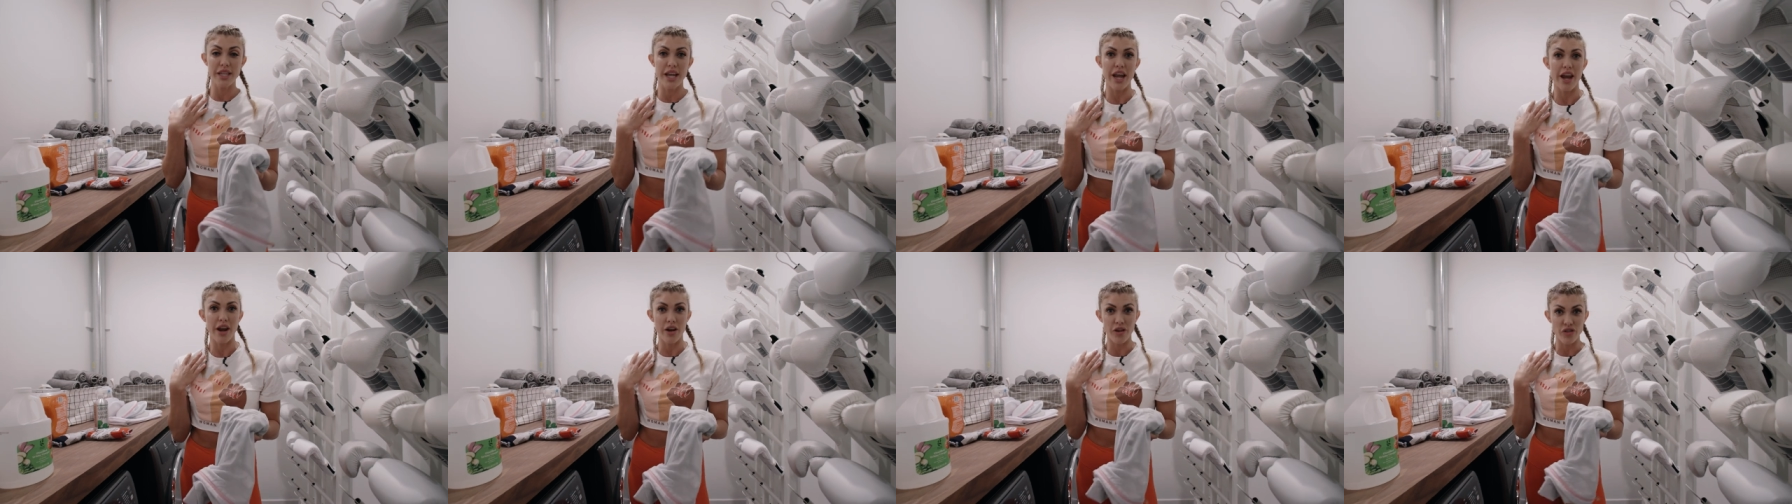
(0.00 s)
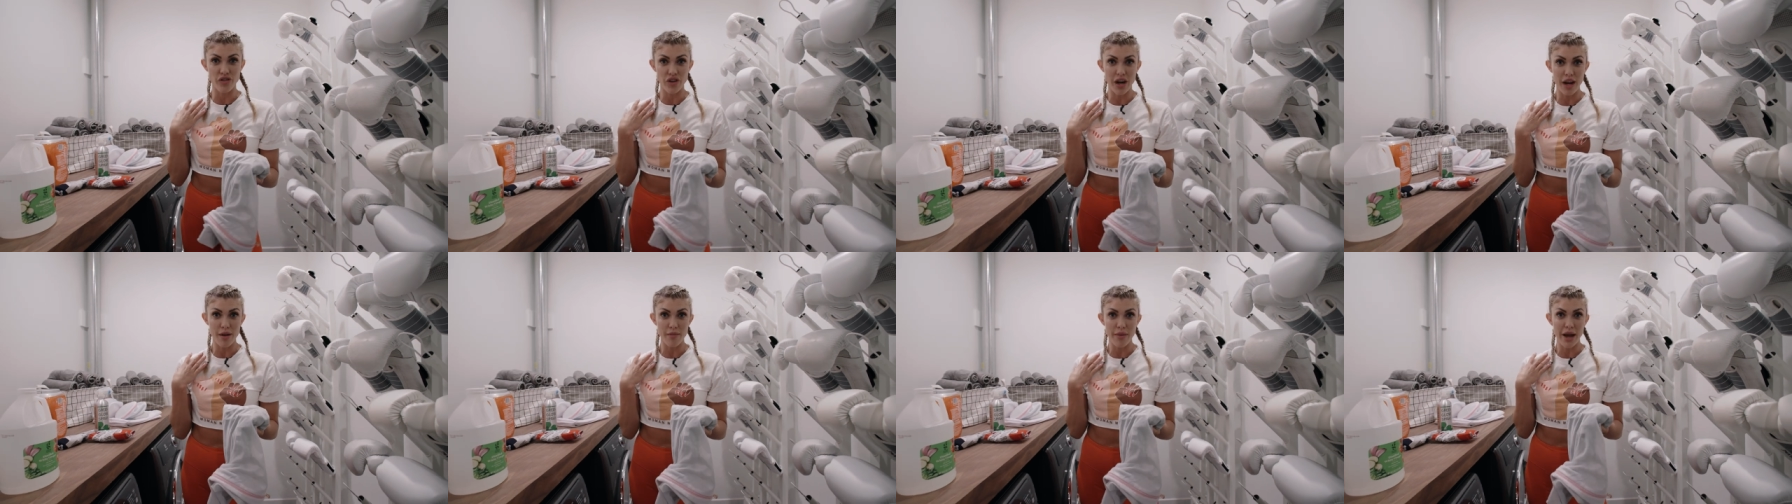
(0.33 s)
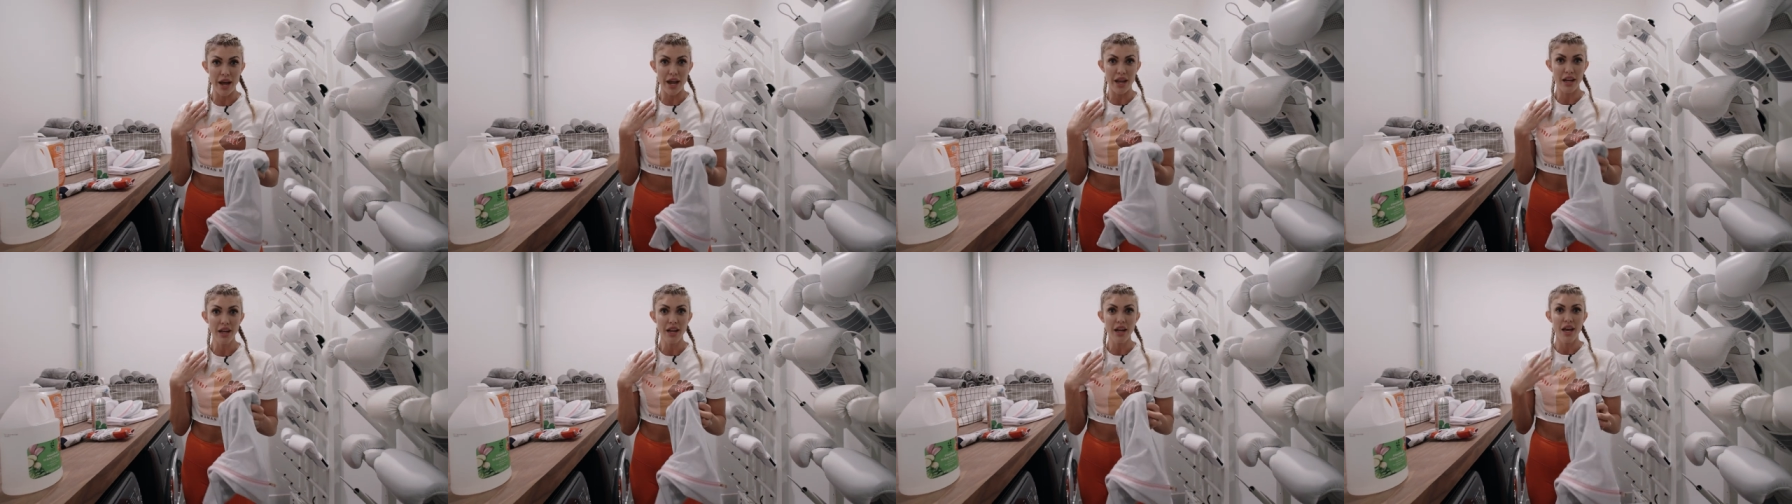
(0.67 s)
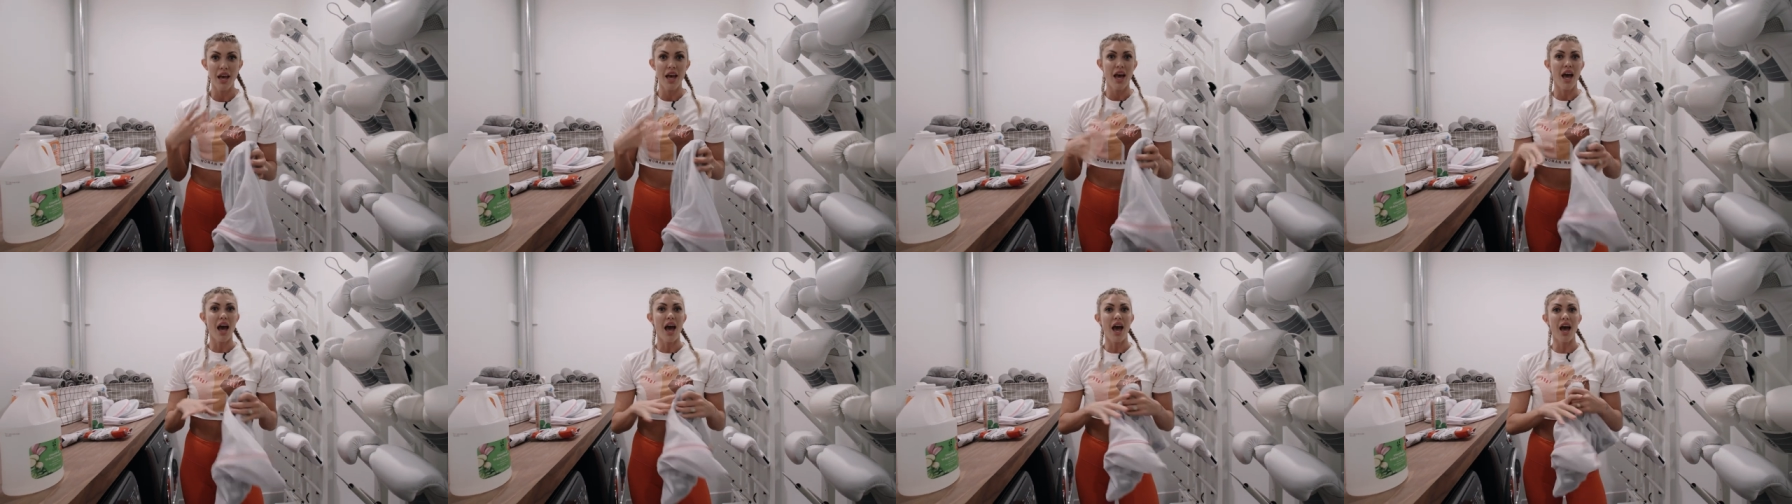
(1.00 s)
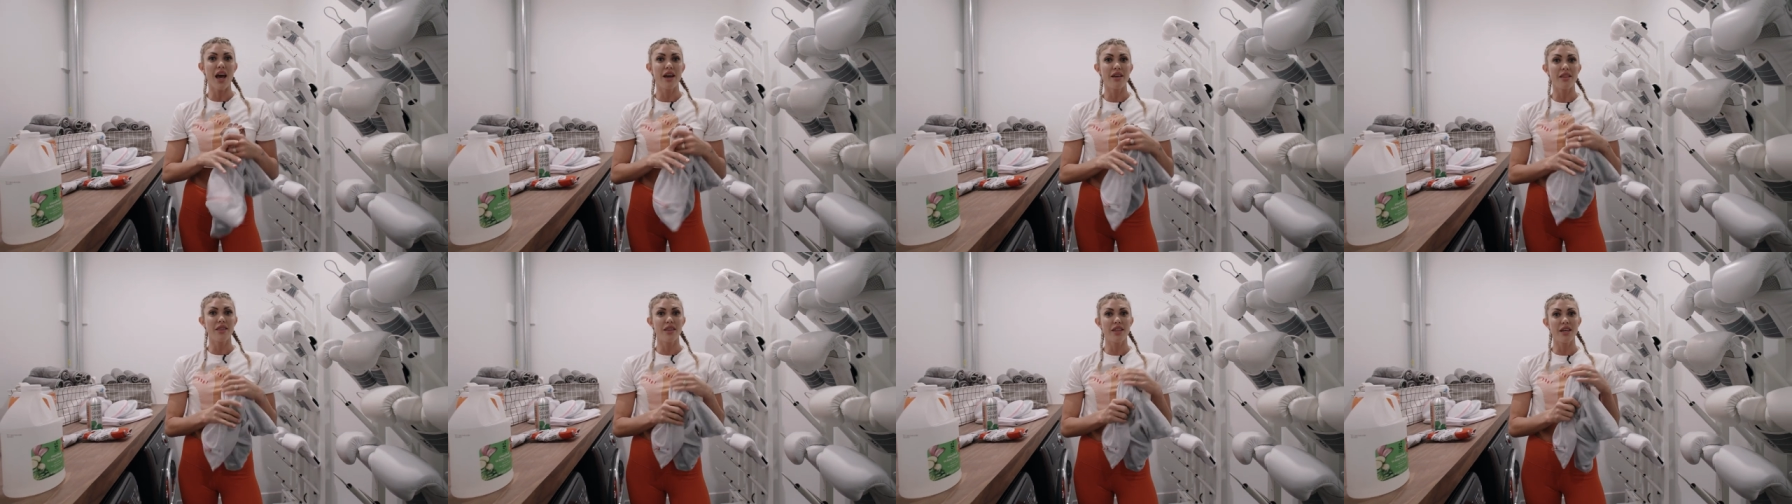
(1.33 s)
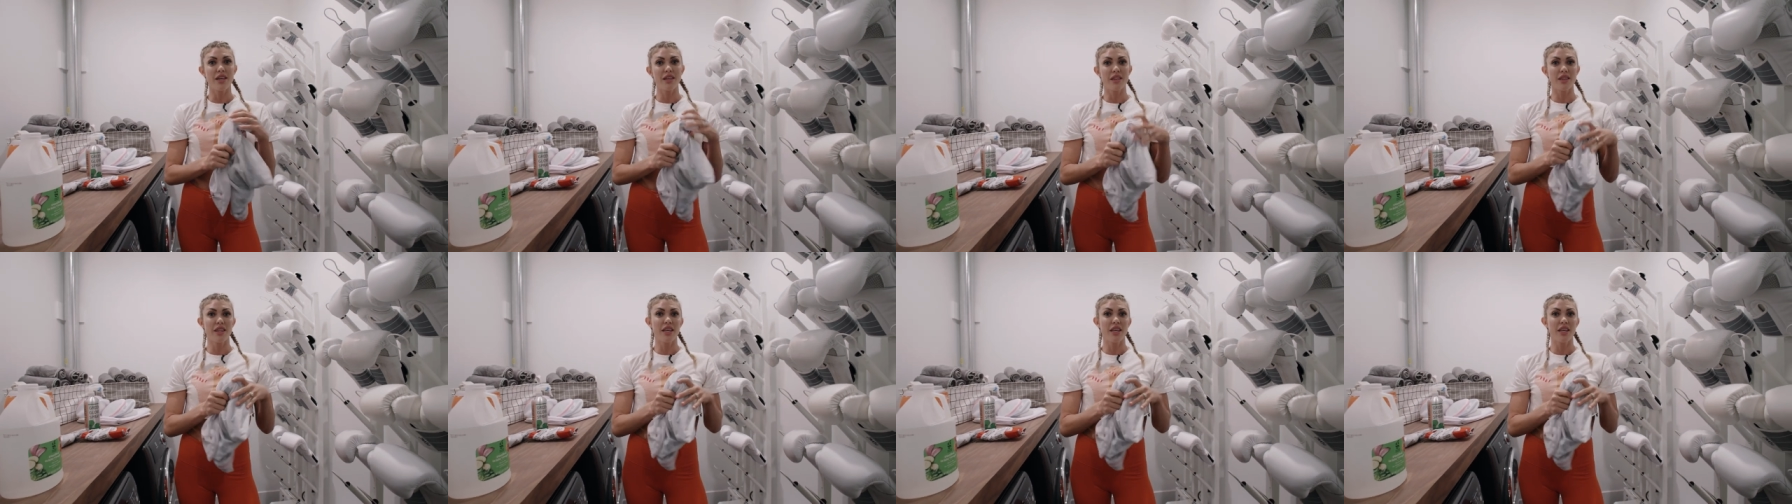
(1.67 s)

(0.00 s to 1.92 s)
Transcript: to air dry mine. I think